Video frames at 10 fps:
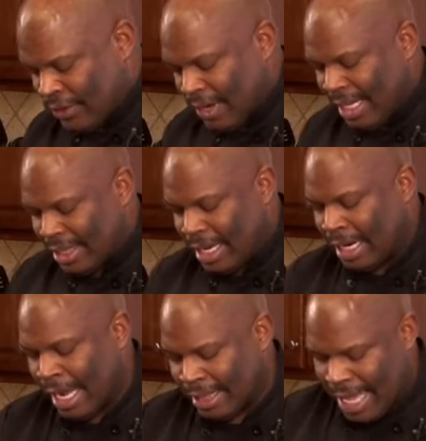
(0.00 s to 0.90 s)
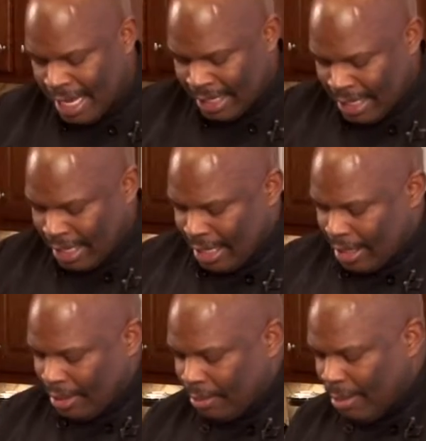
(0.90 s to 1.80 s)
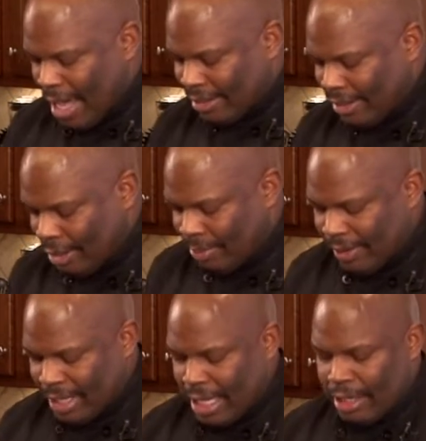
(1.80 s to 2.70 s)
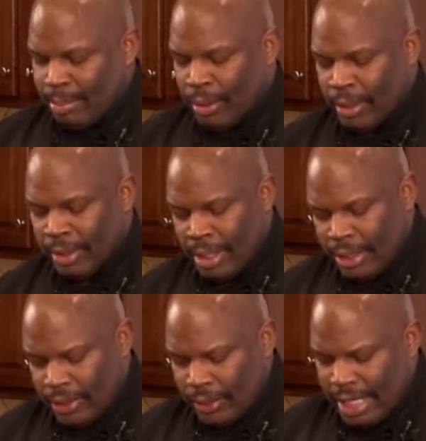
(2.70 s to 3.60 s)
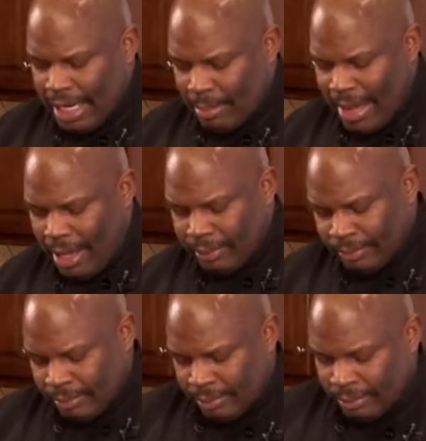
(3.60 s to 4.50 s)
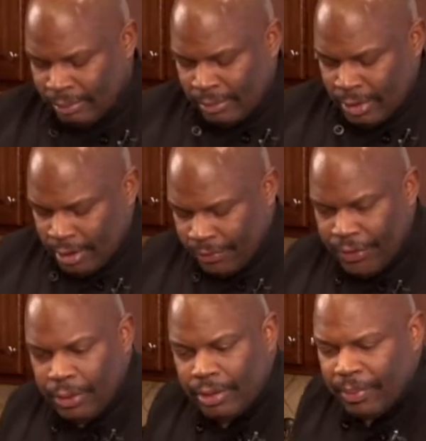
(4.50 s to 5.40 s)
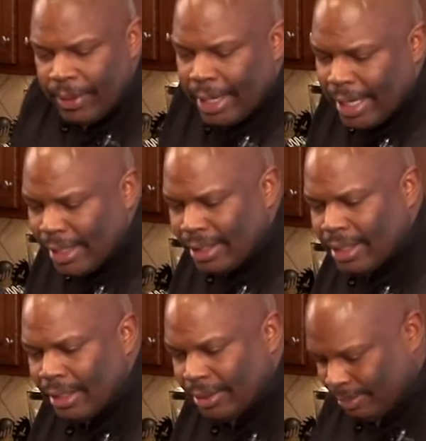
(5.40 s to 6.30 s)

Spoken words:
or anything like that by a slip of the cutting board. So take about a few sprigs,